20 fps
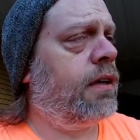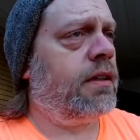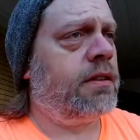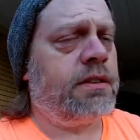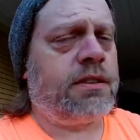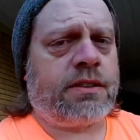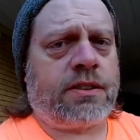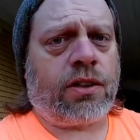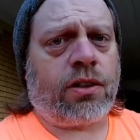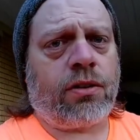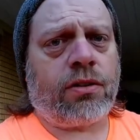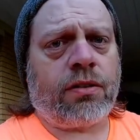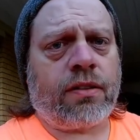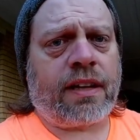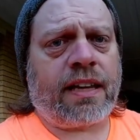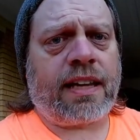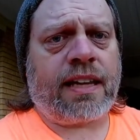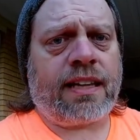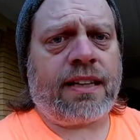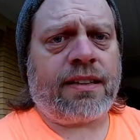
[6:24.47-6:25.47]
Just all
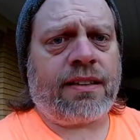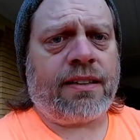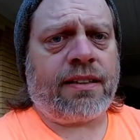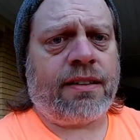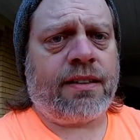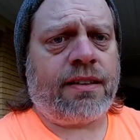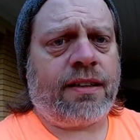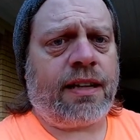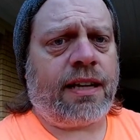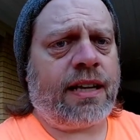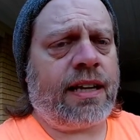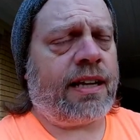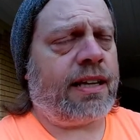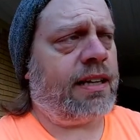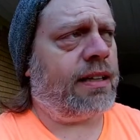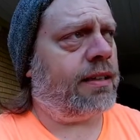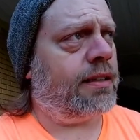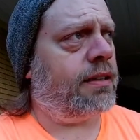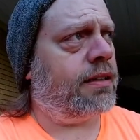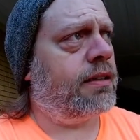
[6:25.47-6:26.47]
that,
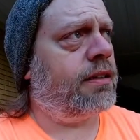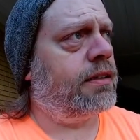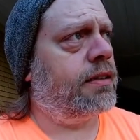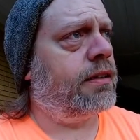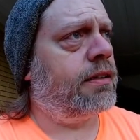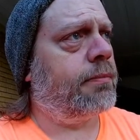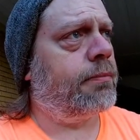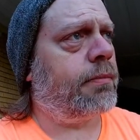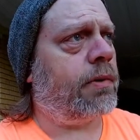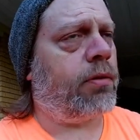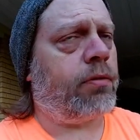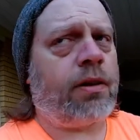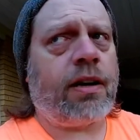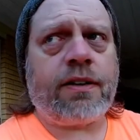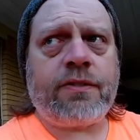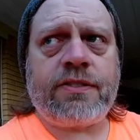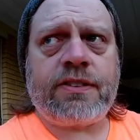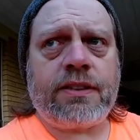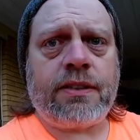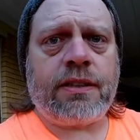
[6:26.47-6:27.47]
and my
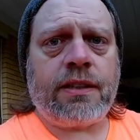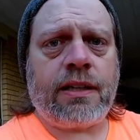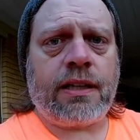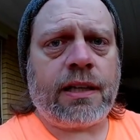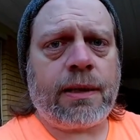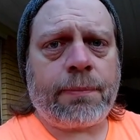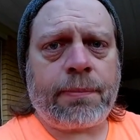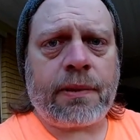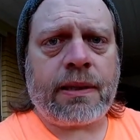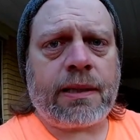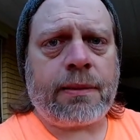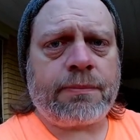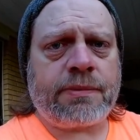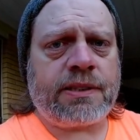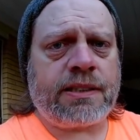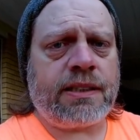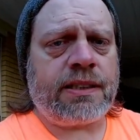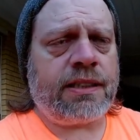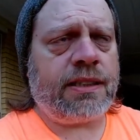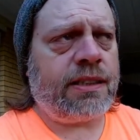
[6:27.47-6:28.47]
wife's
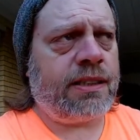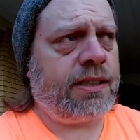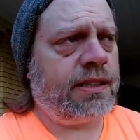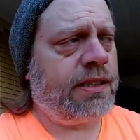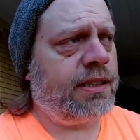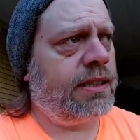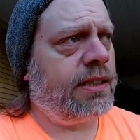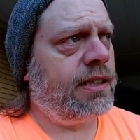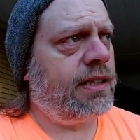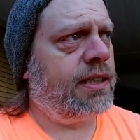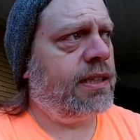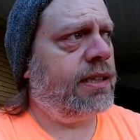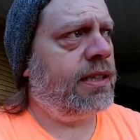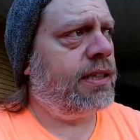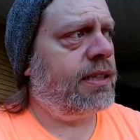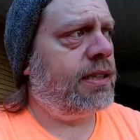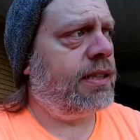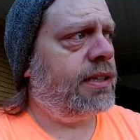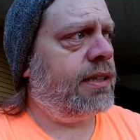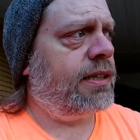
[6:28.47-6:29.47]
epilepsy,
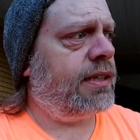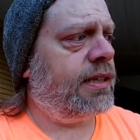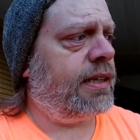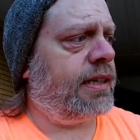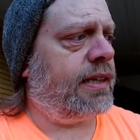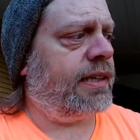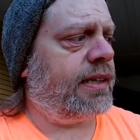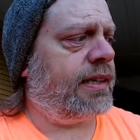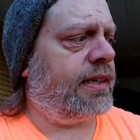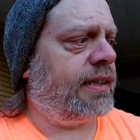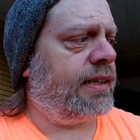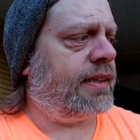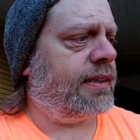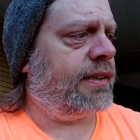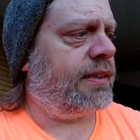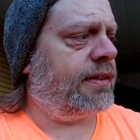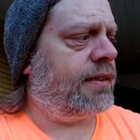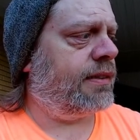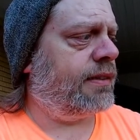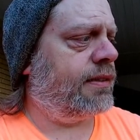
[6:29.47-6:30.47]

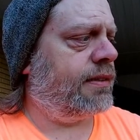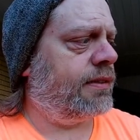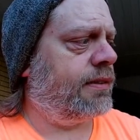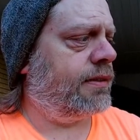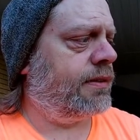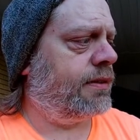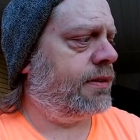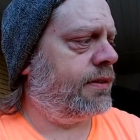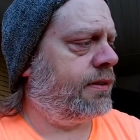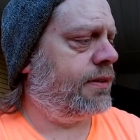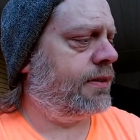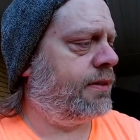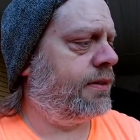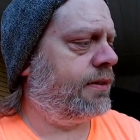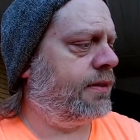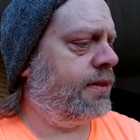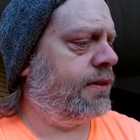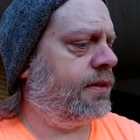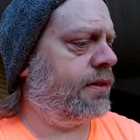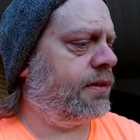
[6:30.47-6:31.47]
and,
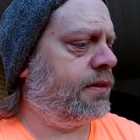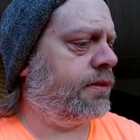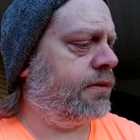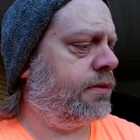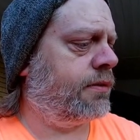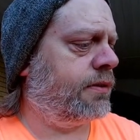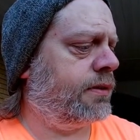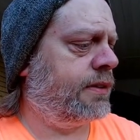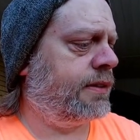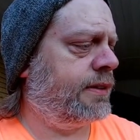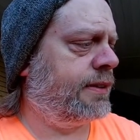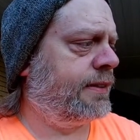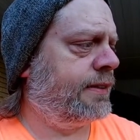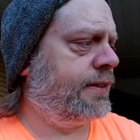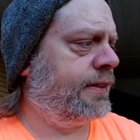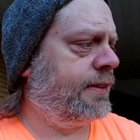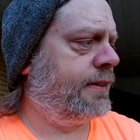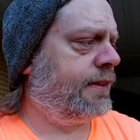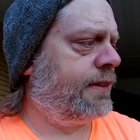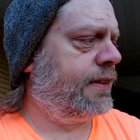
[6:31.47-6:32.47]
you know,
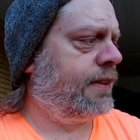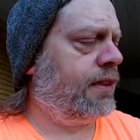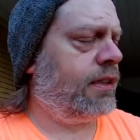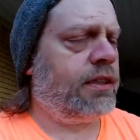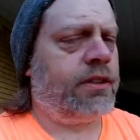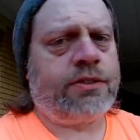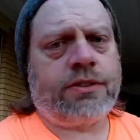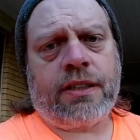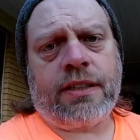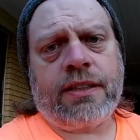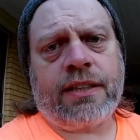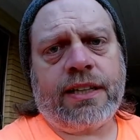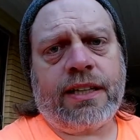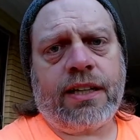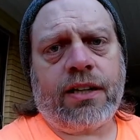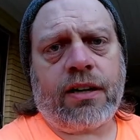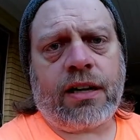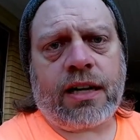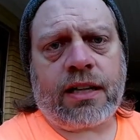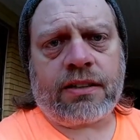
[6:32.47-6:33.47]
trying to get
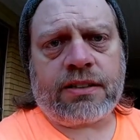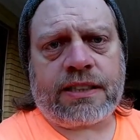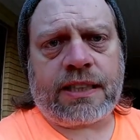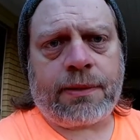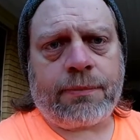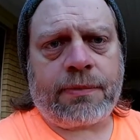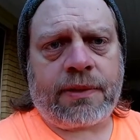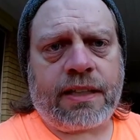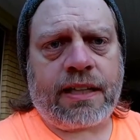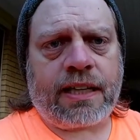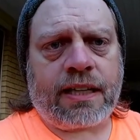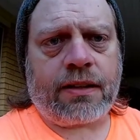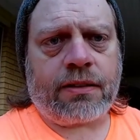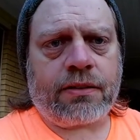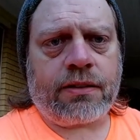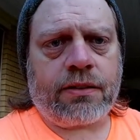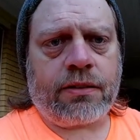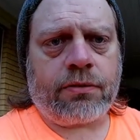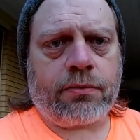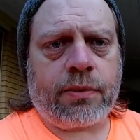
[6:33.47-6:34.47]
our house emptied out.
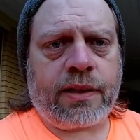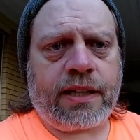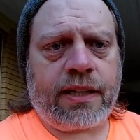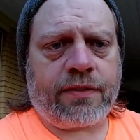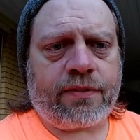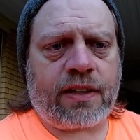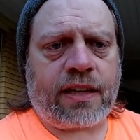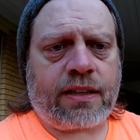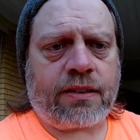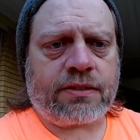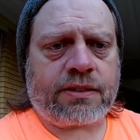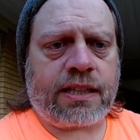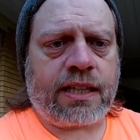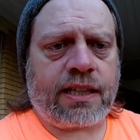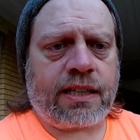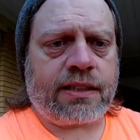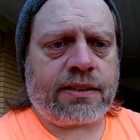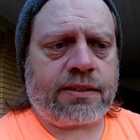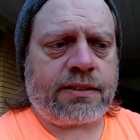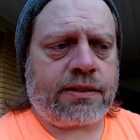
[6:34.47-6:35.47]
You know, we have a house
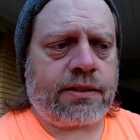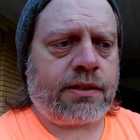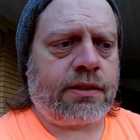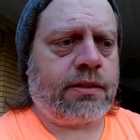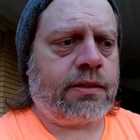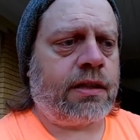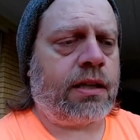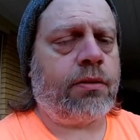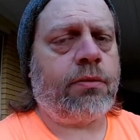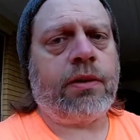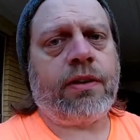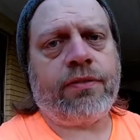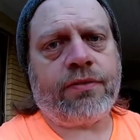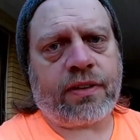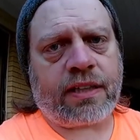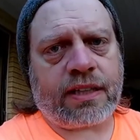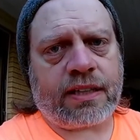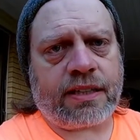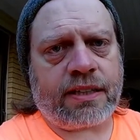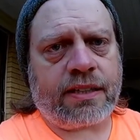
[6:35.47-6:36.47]
guest that we
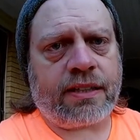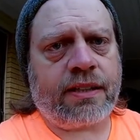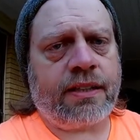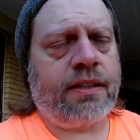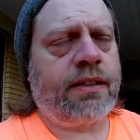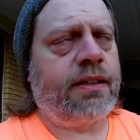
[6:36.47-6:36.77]
invited,